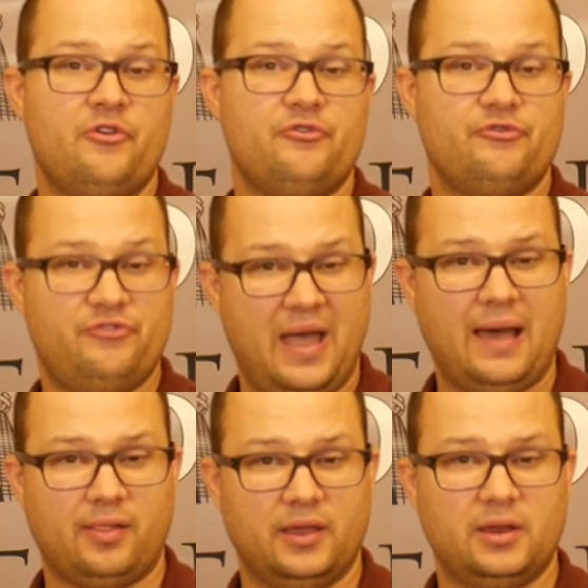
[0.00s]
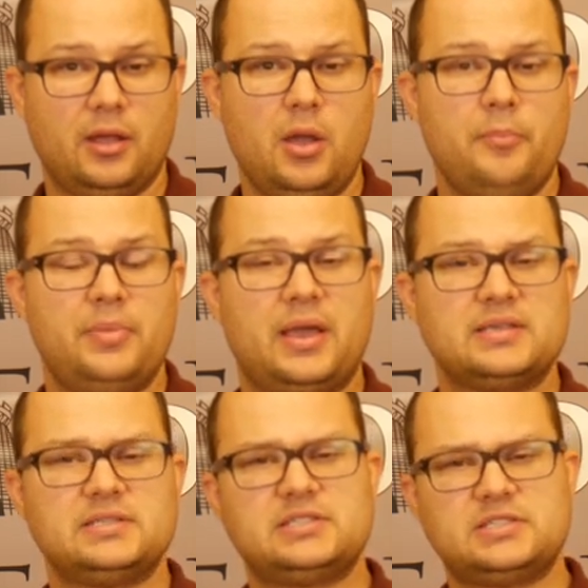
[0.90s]
valid
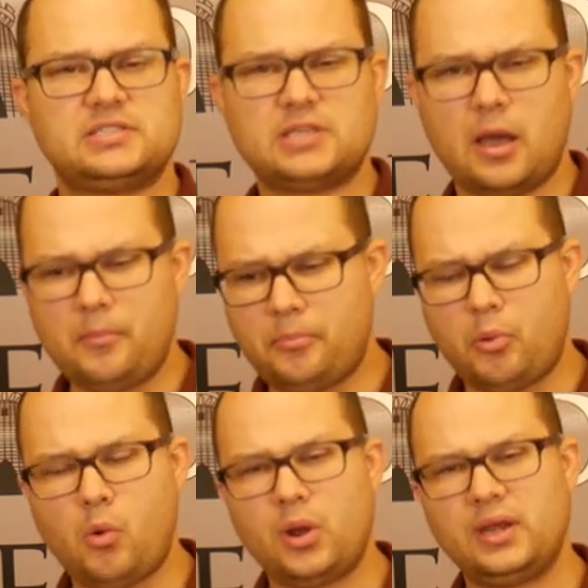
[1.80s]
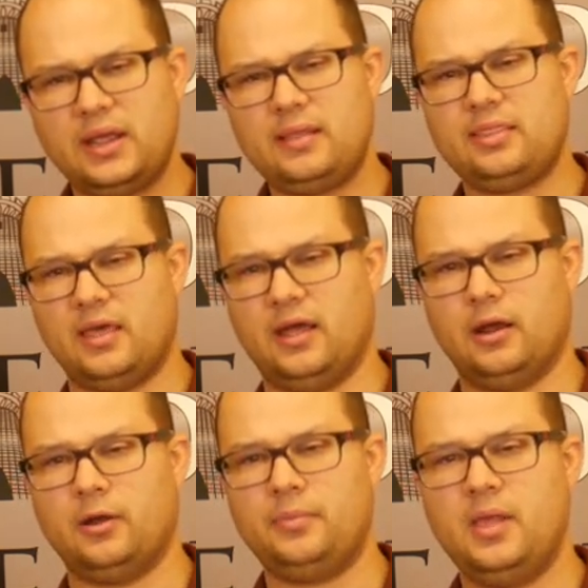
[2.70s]
because at some point in
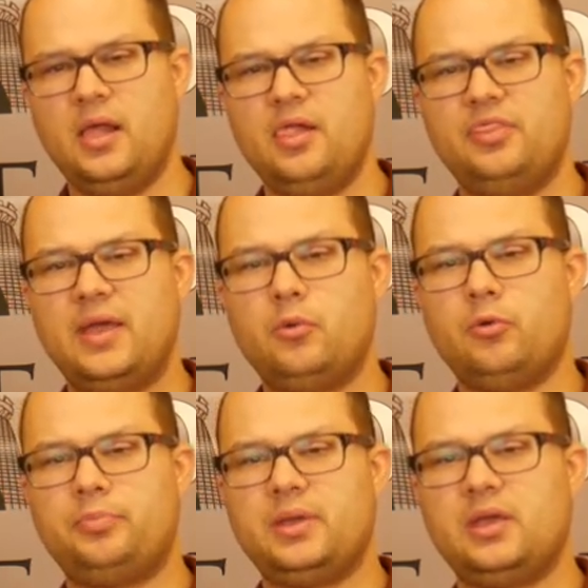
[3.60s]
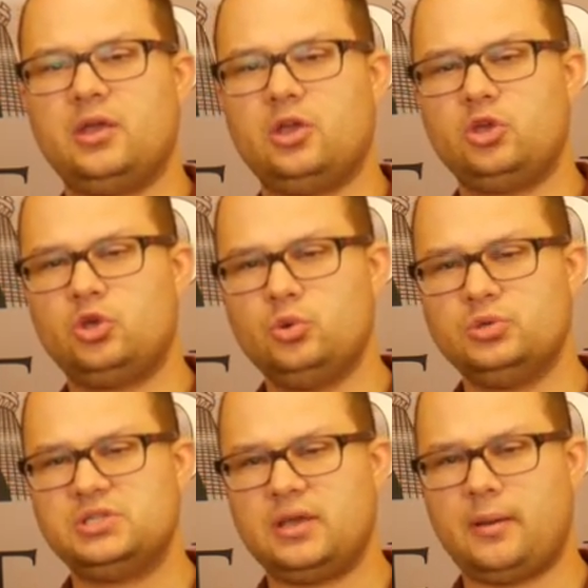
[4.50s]
there, they will be
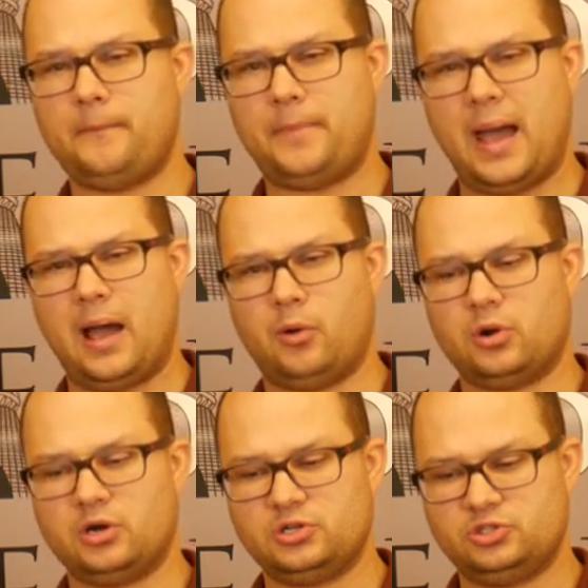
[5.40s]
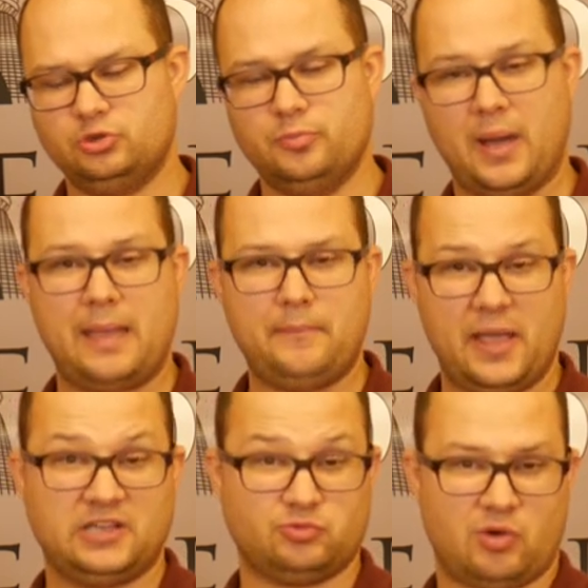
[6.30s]
using power to might
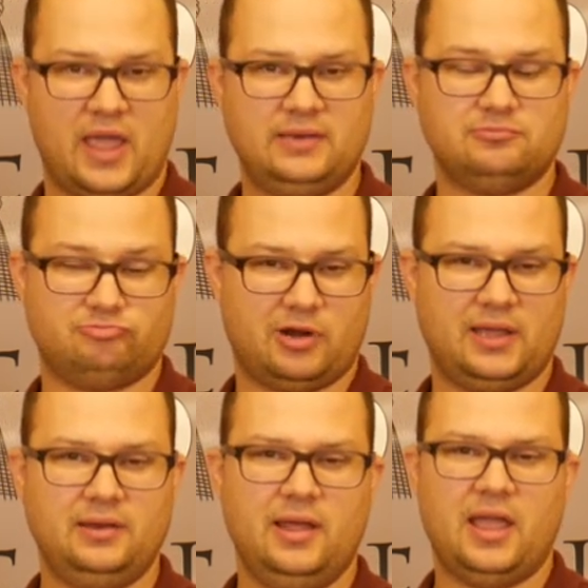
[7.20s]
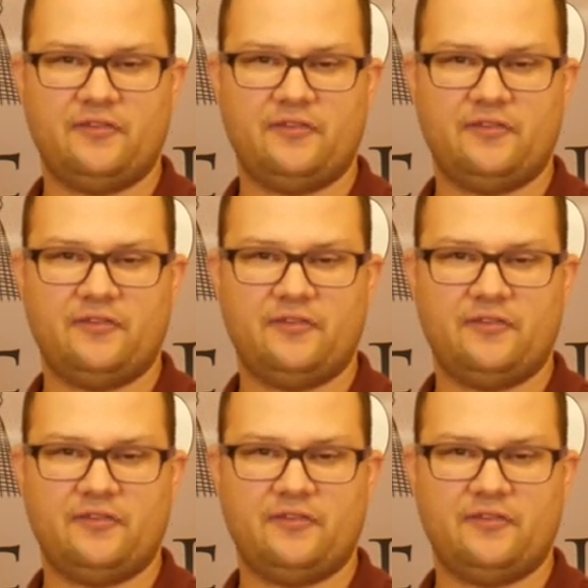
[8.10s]
makes right, right?